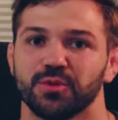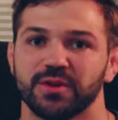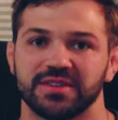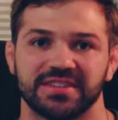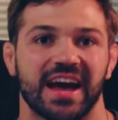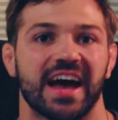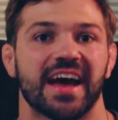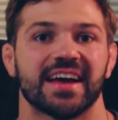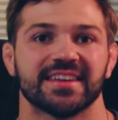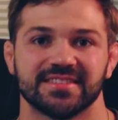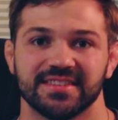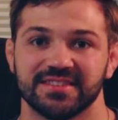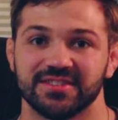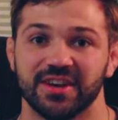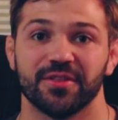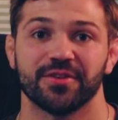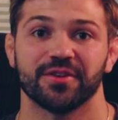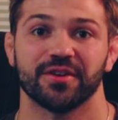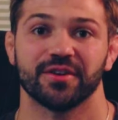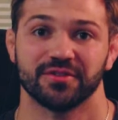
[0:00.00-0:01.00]
is what ties
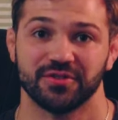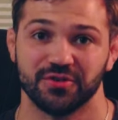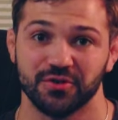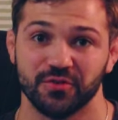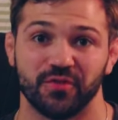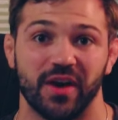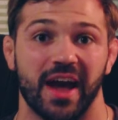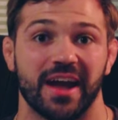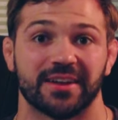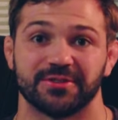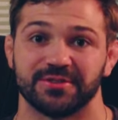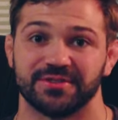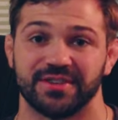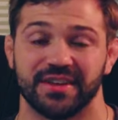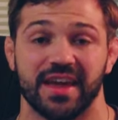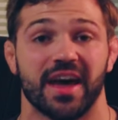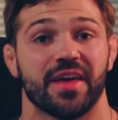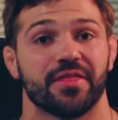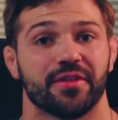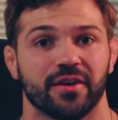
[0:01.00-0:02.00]
these other 2 factors
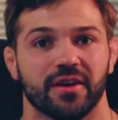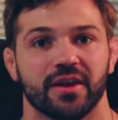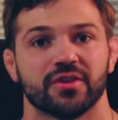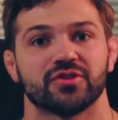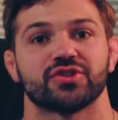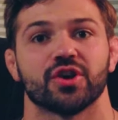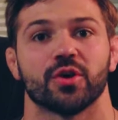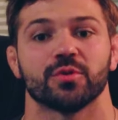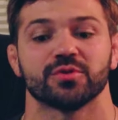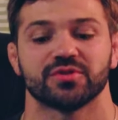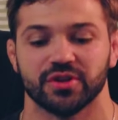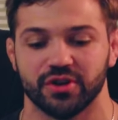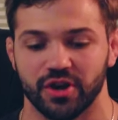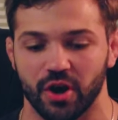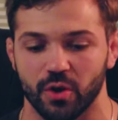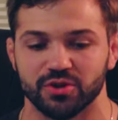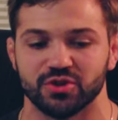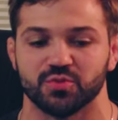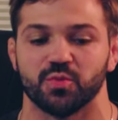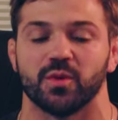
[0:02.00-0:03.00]
together, shows the
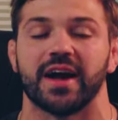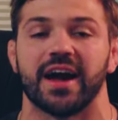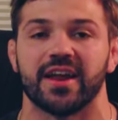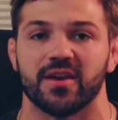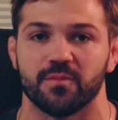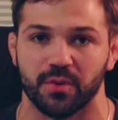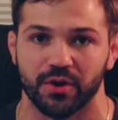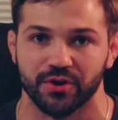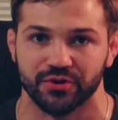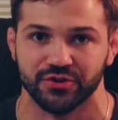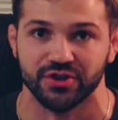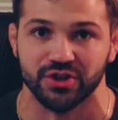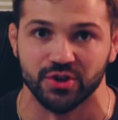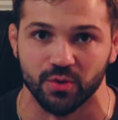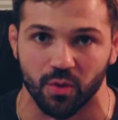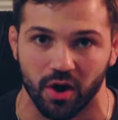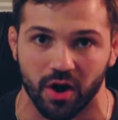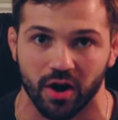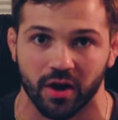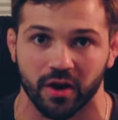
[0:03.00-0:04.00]
coaches what kind of person
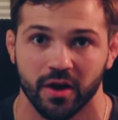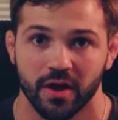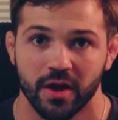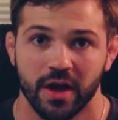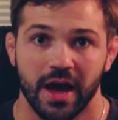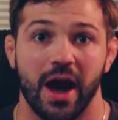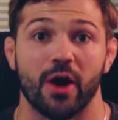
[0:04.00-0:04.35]
you are,